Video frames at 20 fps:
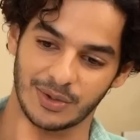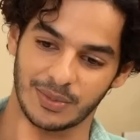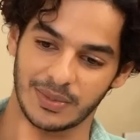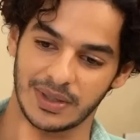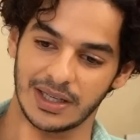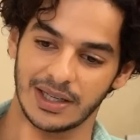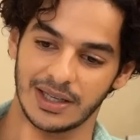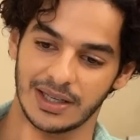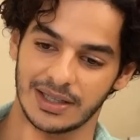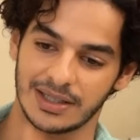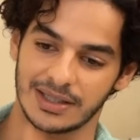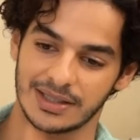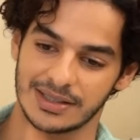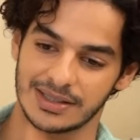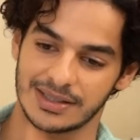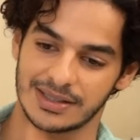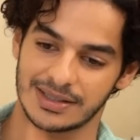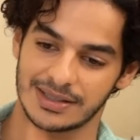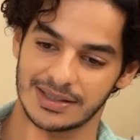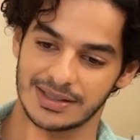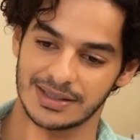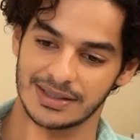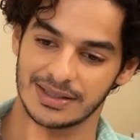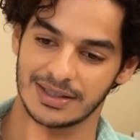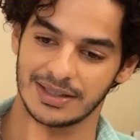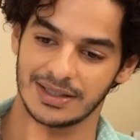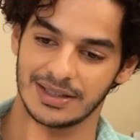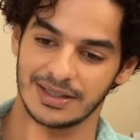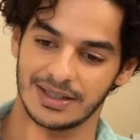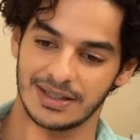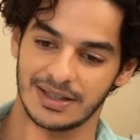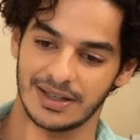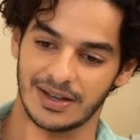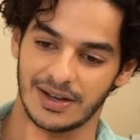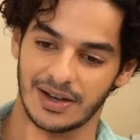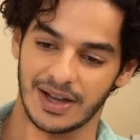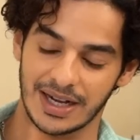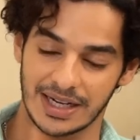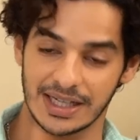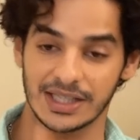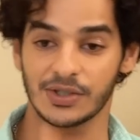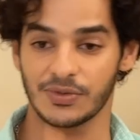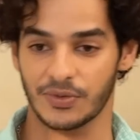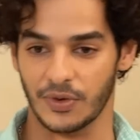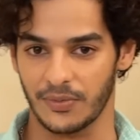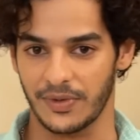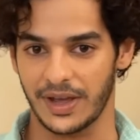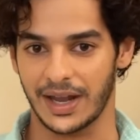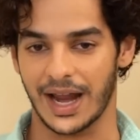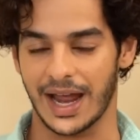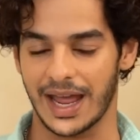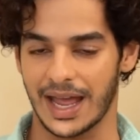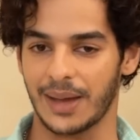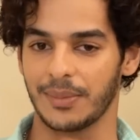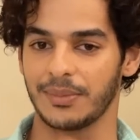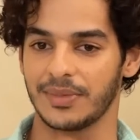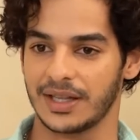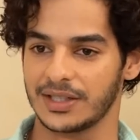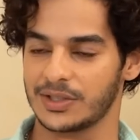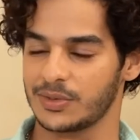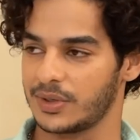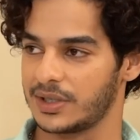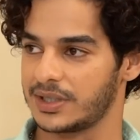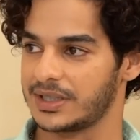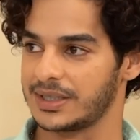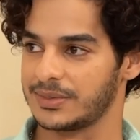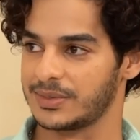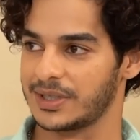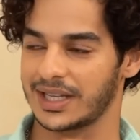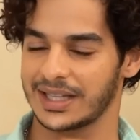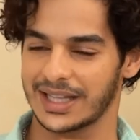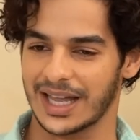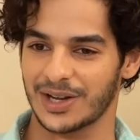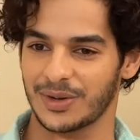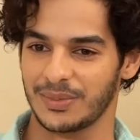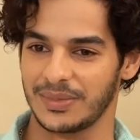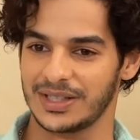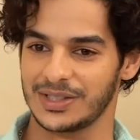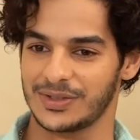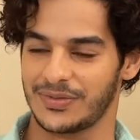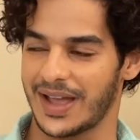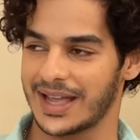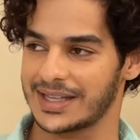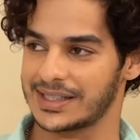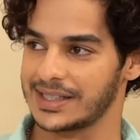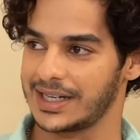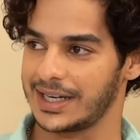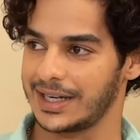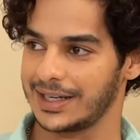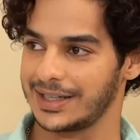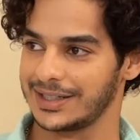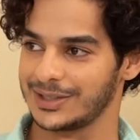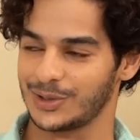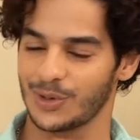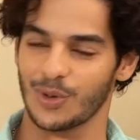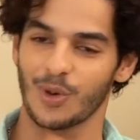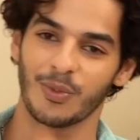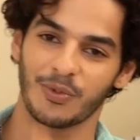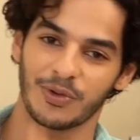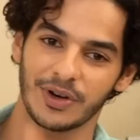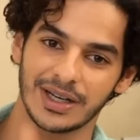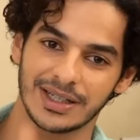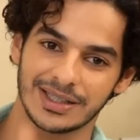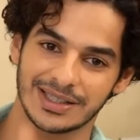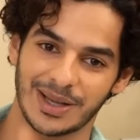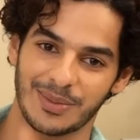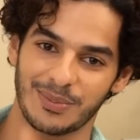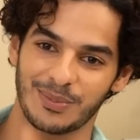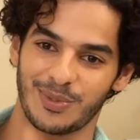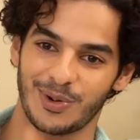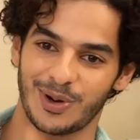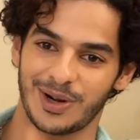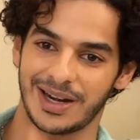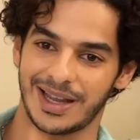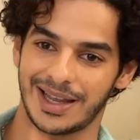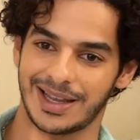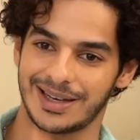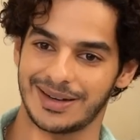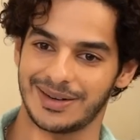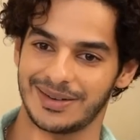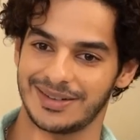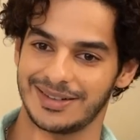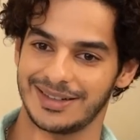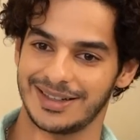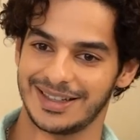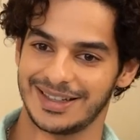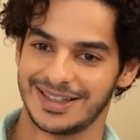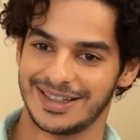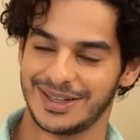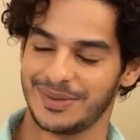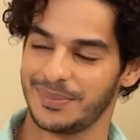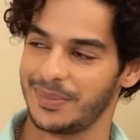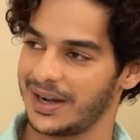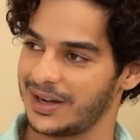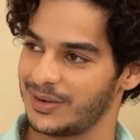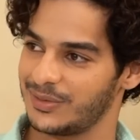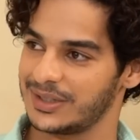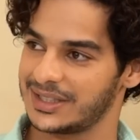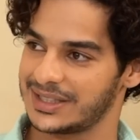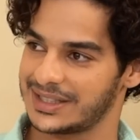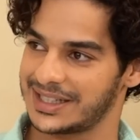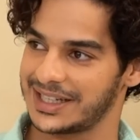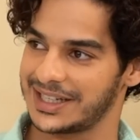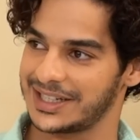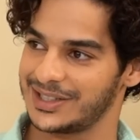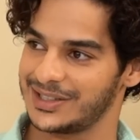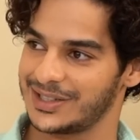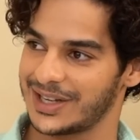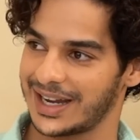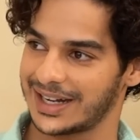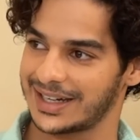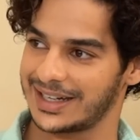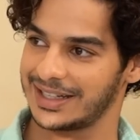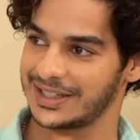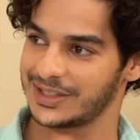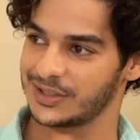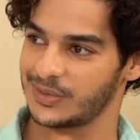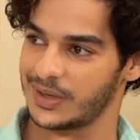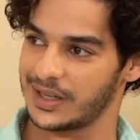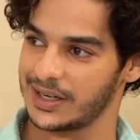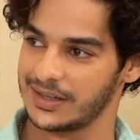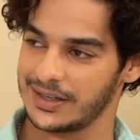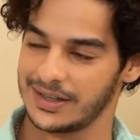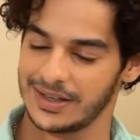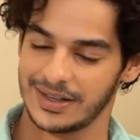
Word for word: to me is, uh, at least from where I am, that's what it seems like. That to me is fascinating. So hopefully at some point I can meddle with stage acting as well.